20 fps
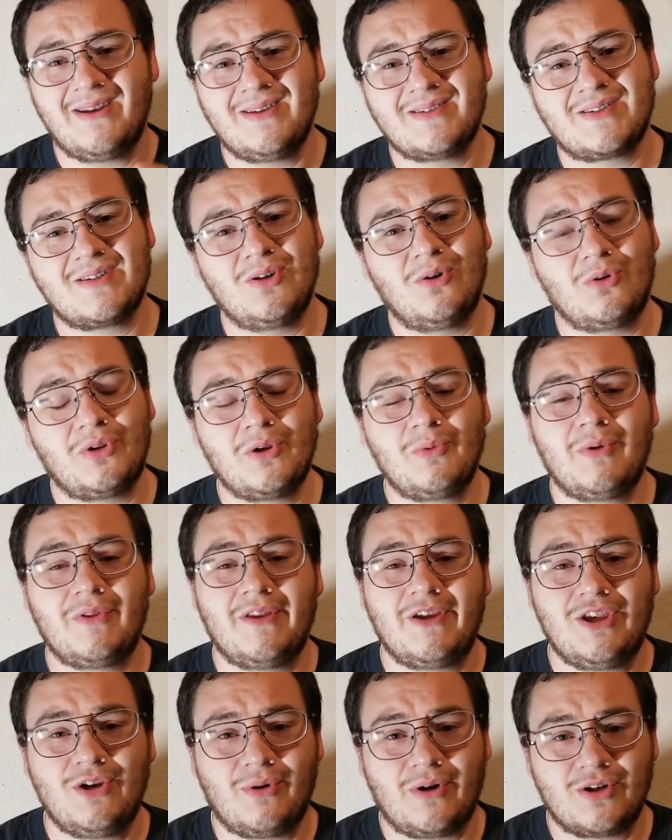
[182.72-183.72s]
is the only one
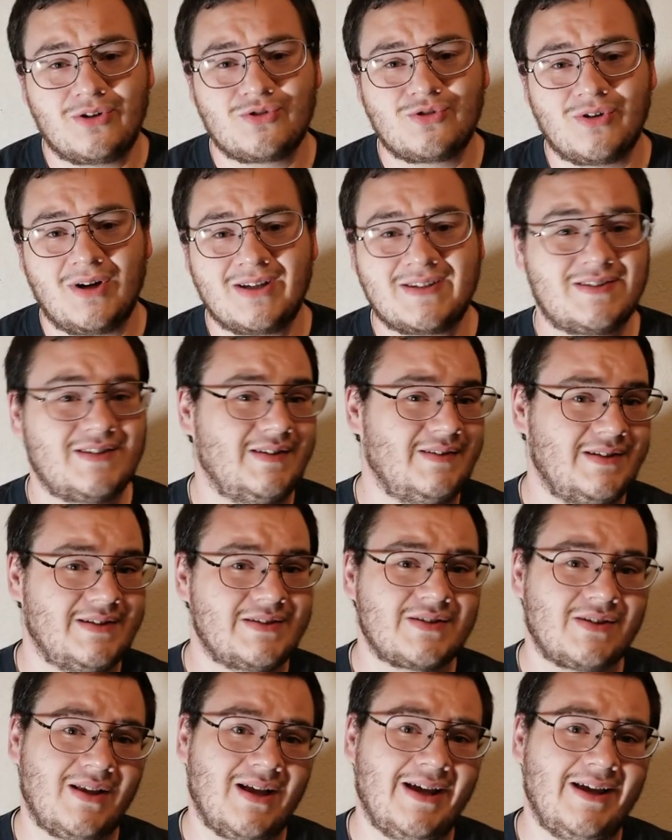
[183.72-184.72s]
that you can trust in
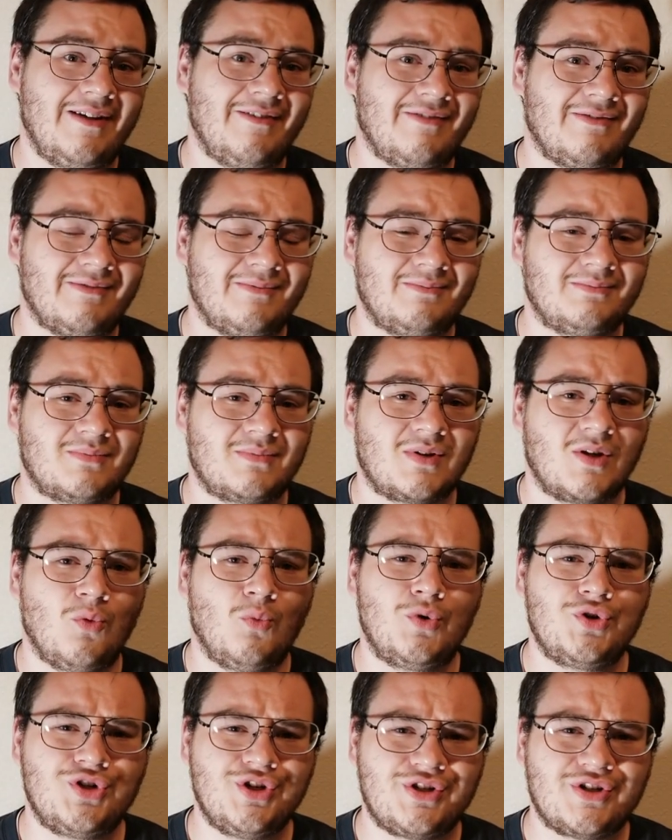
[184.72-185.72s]
this life.
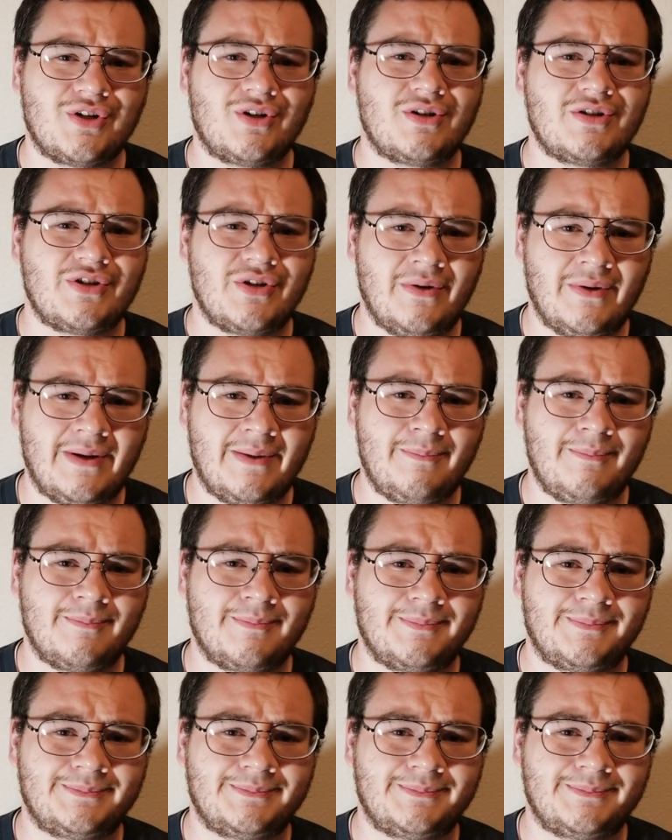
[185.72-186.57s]
Would you turn to him?